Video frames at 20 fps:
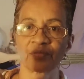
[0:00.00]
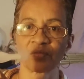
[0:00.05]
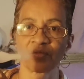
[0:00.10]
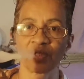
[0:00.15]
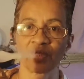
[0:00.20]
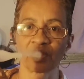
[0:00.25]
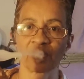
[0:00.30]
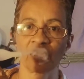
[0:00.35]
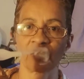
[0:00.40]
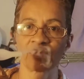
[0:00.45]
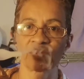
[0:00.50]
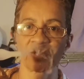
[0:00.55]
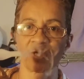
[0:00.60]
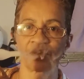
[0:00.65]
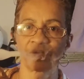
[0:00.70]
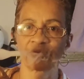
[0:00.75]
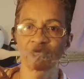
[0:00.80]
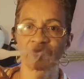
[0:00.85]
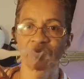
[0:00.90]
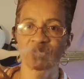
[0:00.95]
it comes
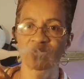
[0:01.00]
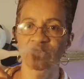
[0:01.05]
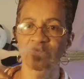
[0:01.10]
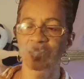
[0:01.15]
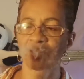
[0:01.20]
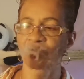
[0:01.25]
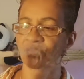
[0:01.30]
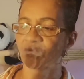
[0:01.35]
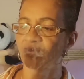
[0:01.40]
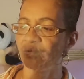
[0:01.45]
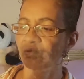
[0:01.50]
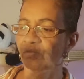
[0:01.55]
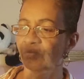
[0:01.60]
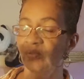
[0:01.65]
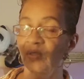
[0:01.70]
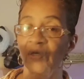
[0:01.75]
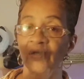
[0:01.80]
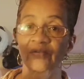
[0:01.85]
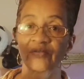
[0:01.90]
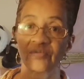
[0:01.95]
out through the sides.
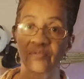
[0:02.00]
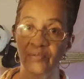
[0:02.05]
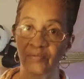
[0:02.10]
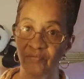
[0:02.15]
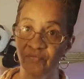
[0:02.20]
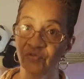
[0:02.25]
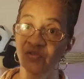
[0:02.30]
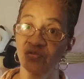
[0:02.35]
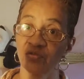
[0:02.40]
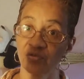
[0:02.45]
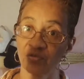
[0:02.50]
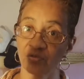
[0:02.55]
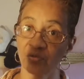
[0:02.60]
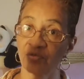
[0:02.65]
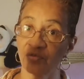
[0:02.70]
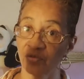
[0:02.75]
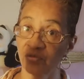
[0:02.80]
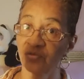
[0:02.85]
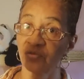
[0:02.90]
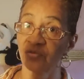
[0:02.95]
Guys, this is
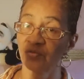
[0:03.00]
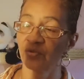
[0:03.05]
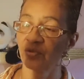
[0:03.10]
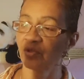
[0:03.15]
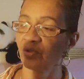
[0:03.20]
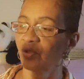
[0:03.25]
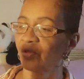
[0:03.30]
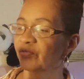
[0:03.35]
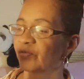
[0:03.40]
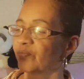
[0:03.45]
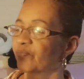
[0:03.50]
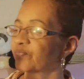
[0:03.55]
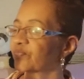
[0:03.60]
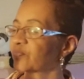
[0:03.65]
really awesome.